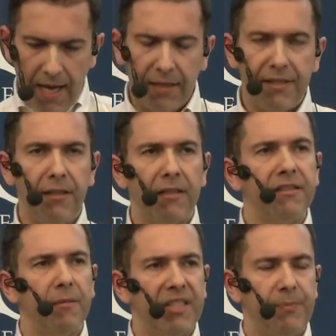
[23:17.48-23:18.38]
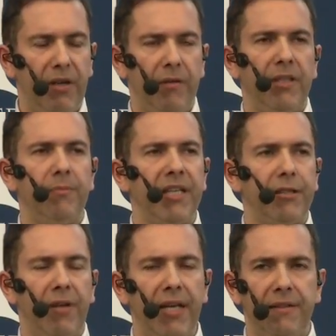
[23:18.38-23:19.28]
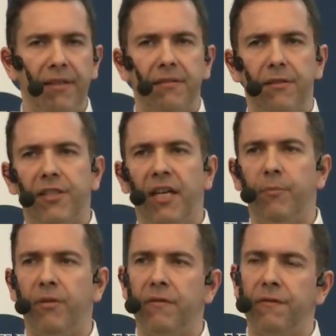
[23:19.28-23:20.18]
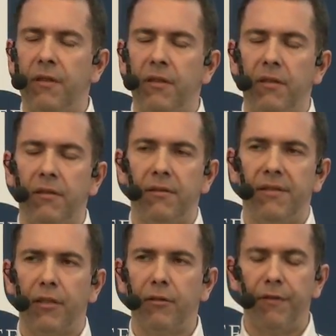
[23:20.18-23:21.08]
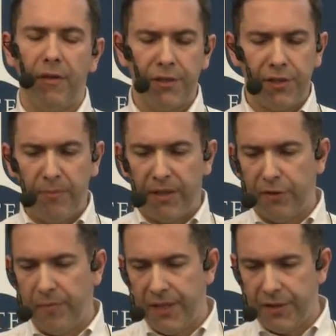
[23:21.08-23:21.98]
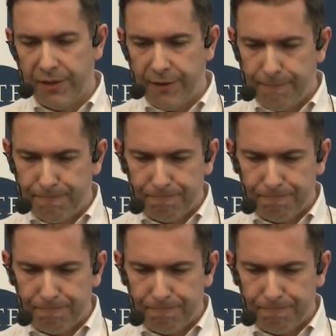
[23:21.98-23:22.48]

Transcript: And he done some experiment by creating such type of circumferential perturbation.